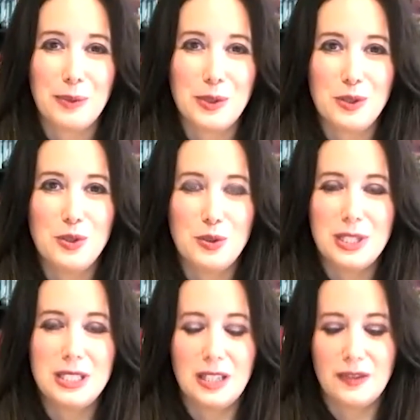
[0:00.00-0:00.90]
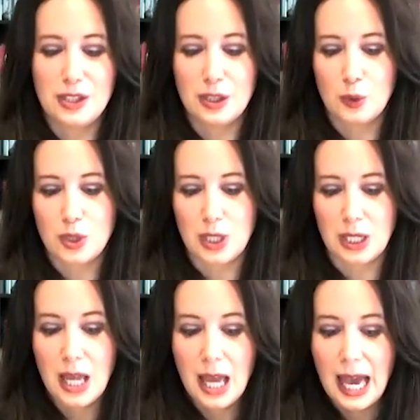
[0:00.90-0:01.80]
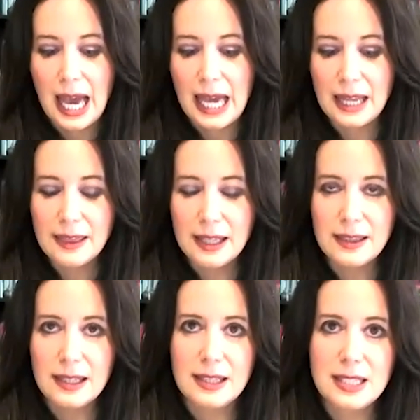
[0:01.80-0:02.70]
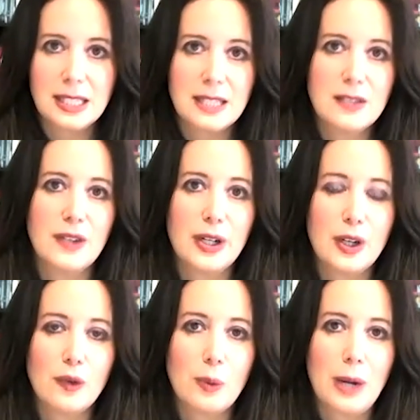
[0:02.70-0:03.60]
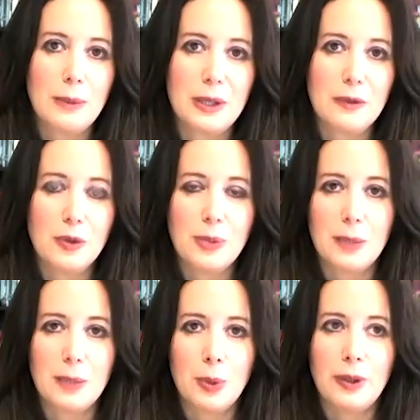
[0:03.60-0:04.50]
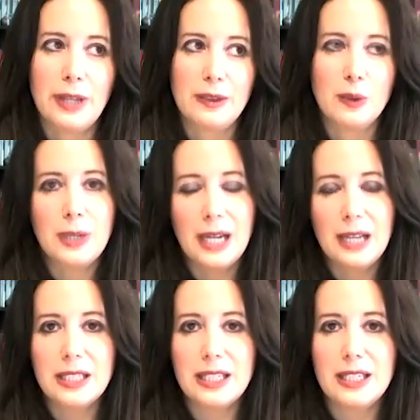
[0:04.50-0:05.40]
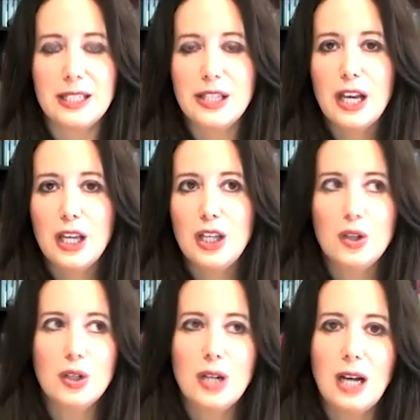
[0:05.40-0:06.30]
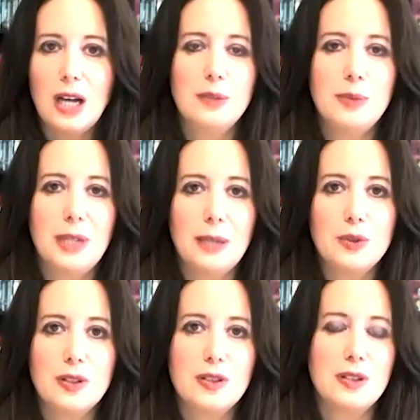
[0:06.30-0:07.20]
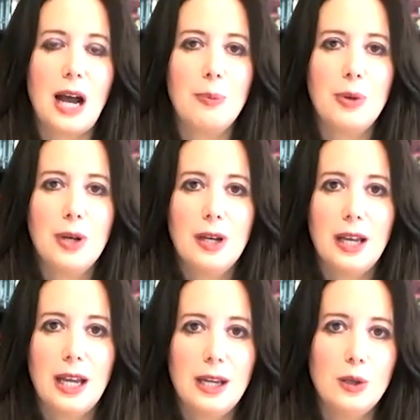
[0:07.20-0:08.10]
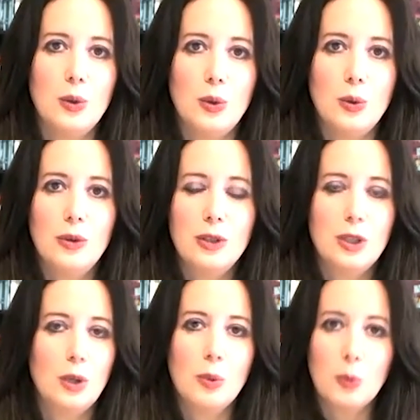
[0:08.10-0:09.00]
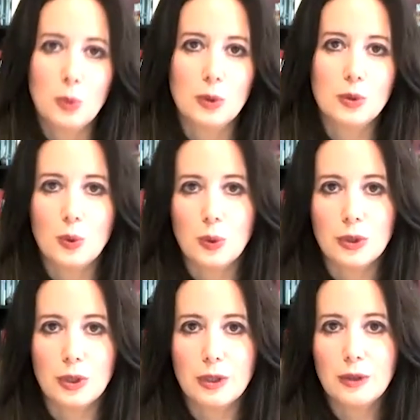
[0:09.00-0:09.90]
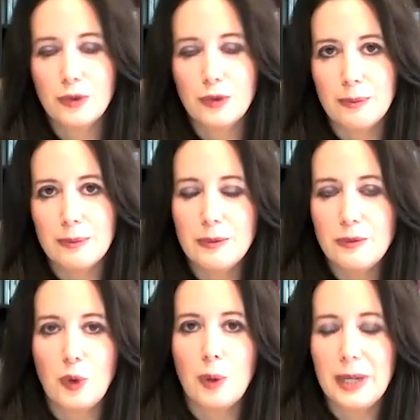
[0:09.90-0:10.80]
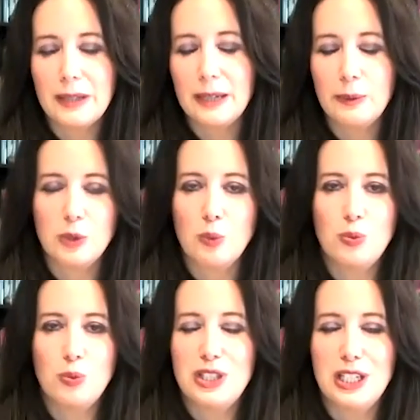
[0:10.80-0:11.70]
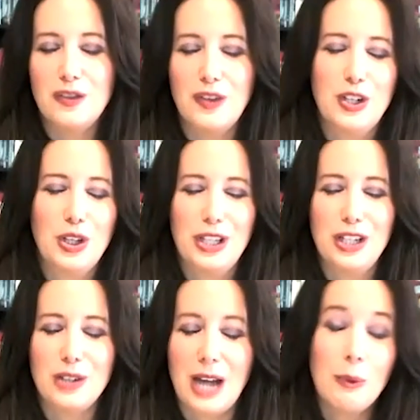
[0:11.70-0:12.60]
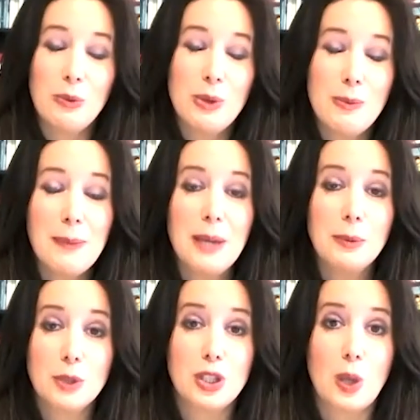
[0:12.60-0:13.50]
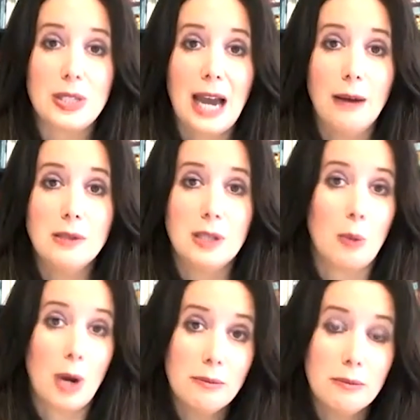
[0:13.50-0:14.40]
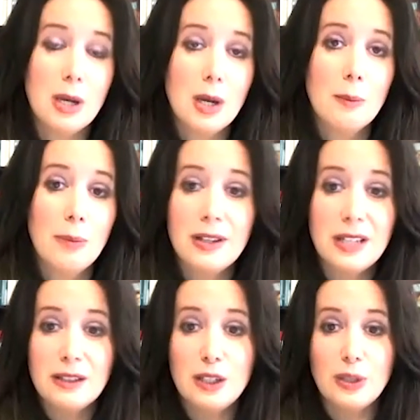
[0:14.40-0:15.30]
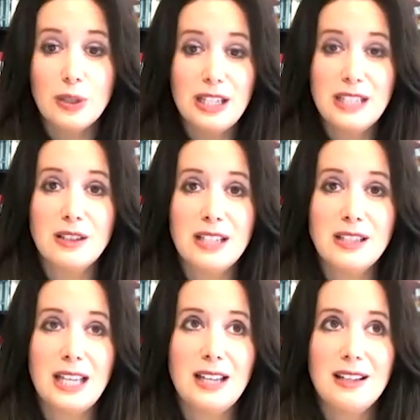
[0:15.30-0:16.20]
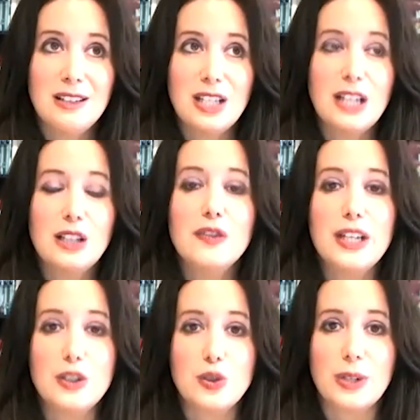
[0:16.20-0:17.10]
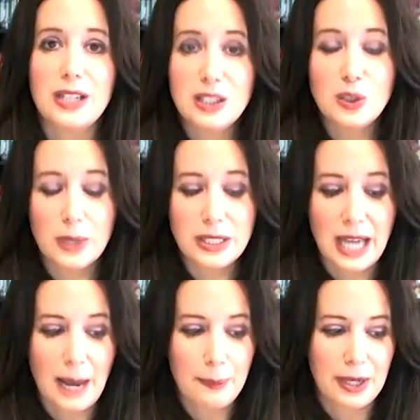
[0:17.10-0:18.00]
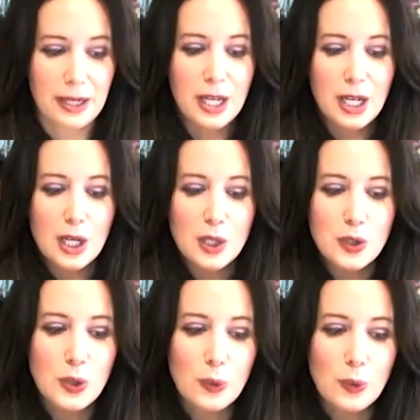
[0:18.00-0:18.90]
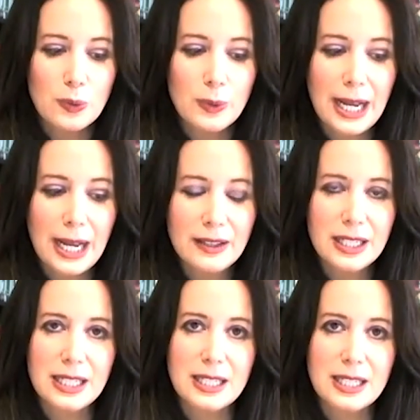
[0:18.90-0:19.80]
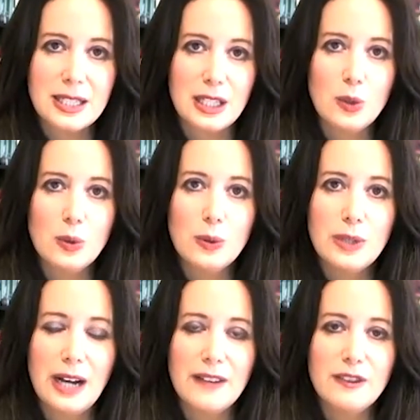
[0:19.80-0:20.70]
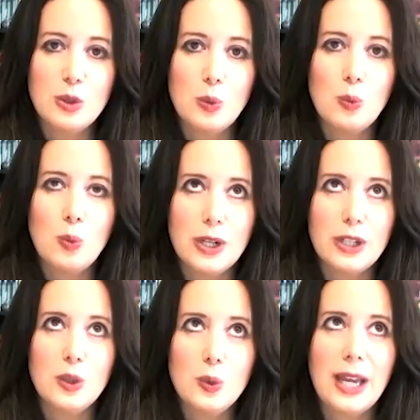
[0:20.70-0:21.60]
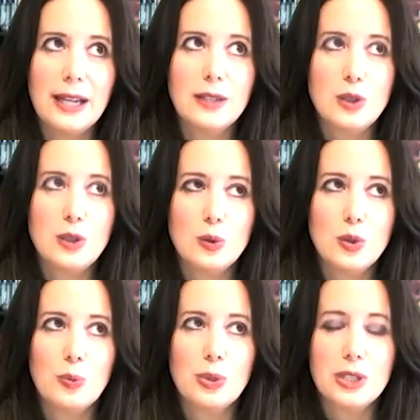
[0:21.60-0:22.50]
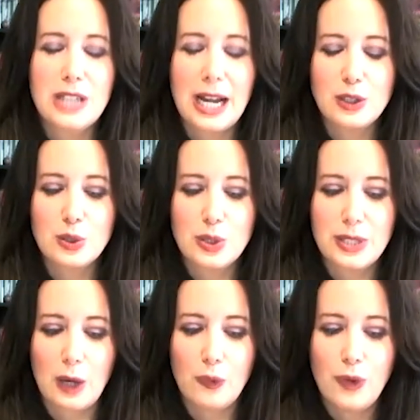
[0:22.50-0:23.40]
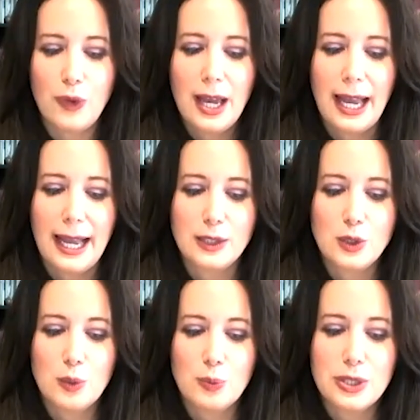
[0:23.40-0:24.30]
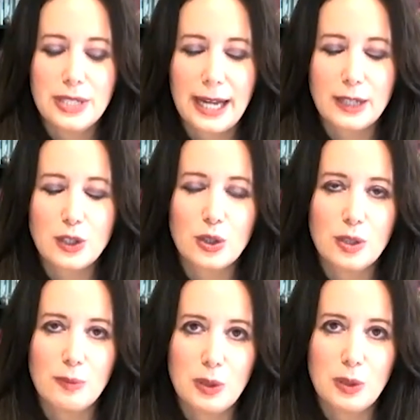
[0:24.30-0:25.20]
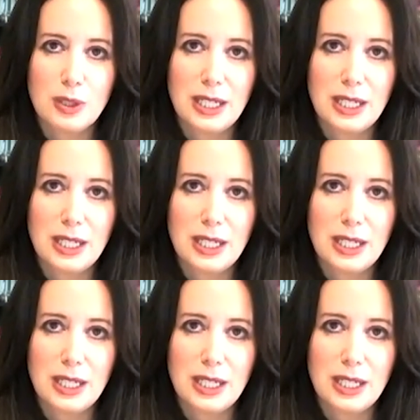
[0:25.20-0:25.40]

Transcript: You do need to give a solution. And I think that this is very overwhelming for people. Like, the reality is, you're not going to be able to stop a new global world order from forming. Like, we're just individually, you're not. We might be able to slow it down somewhat, but it's a cycle of history. It's going to happen. So the reality is that you got to do what you can do to protect yourself and to protect your community.